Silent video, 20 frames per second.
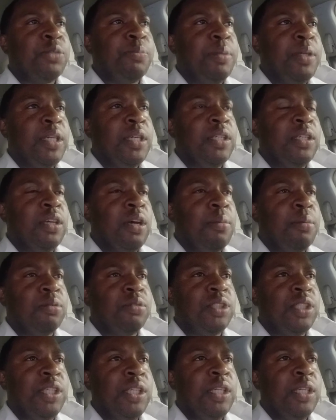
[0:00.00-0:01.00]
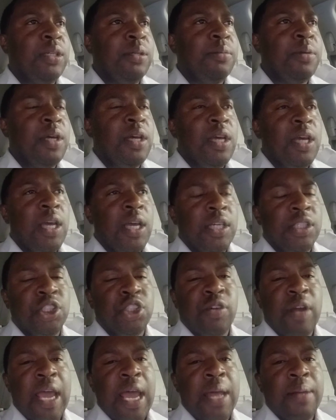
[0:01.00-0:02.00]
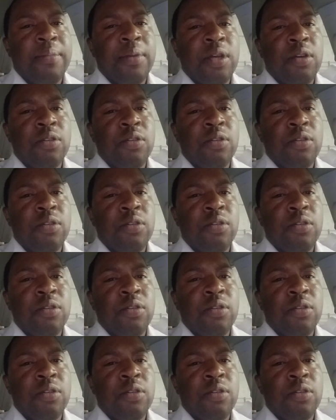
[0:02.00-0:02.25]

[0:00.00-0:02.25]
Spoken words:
being double teamed and trapped,